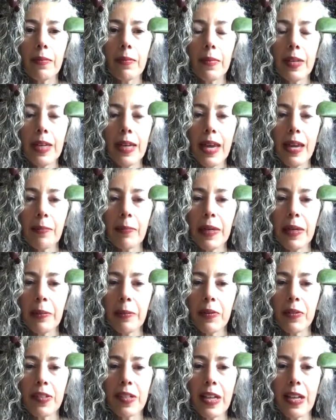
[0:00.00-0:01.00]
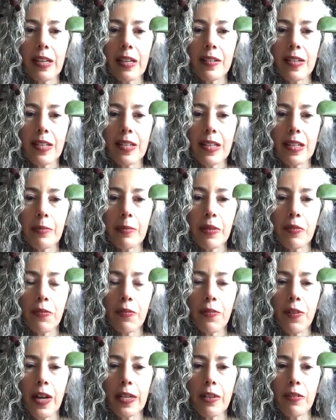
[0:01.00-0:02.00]
Yeah, people are saying I've seen them in
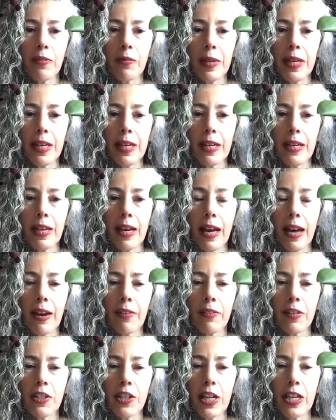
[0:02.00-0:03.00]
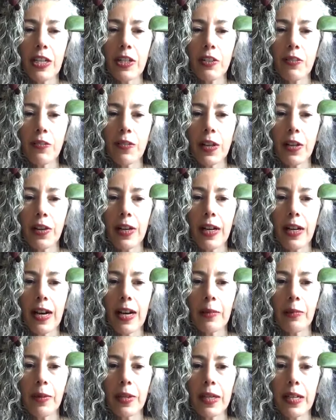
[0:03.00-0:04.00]
front of me. Average age of fairy
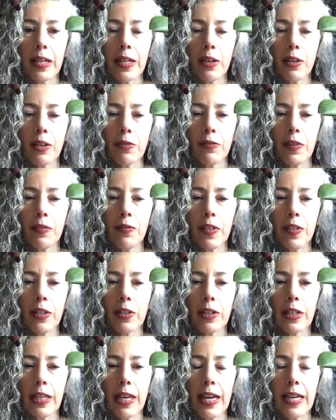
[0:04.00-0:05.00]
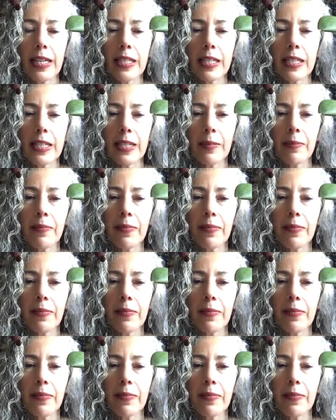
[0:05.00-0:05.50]
hybrid here, 50 or less.